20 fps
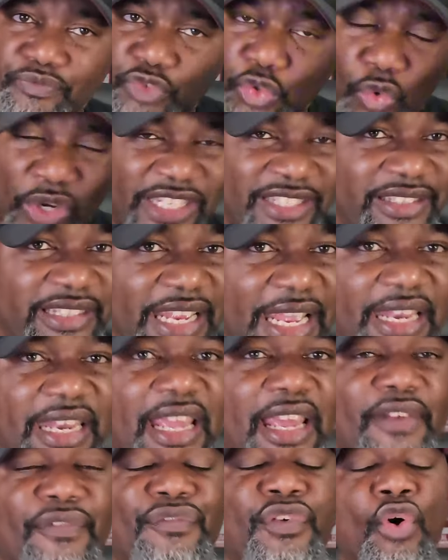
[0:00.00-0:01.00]
We sitting
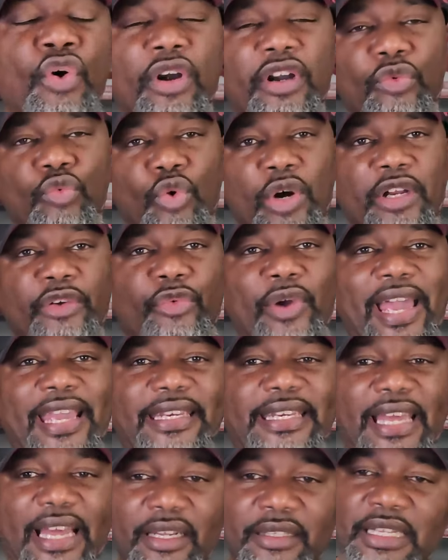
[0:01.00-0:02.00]
at 4-1
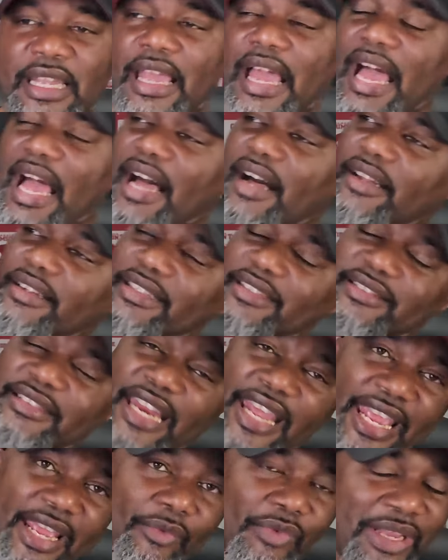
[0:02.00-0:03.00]
right now. I
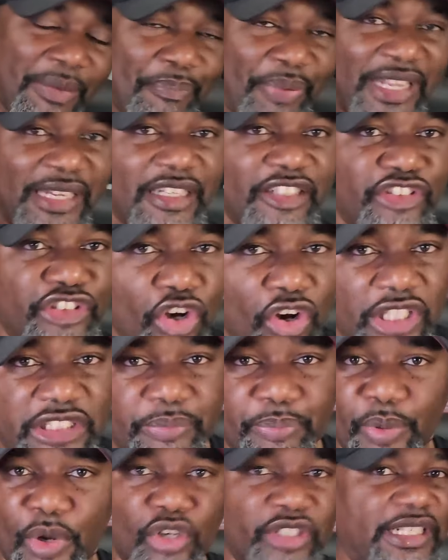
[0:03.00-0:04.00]
understand we beat the
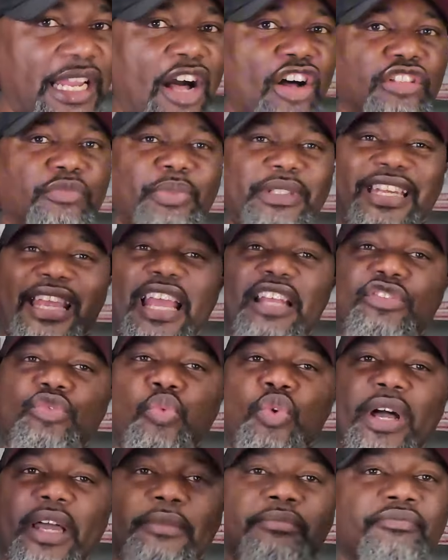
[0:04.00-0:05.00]
Georgia Bulldogs, but guess
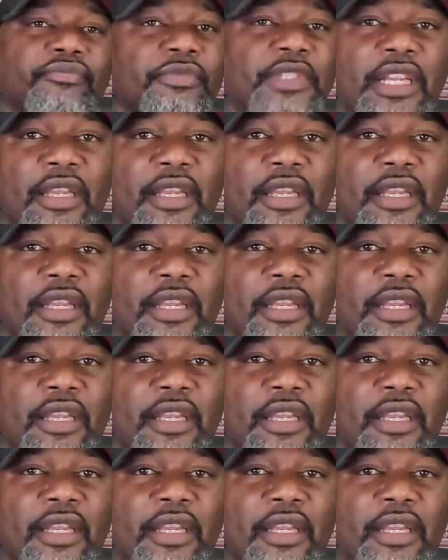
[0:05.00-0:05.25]
what?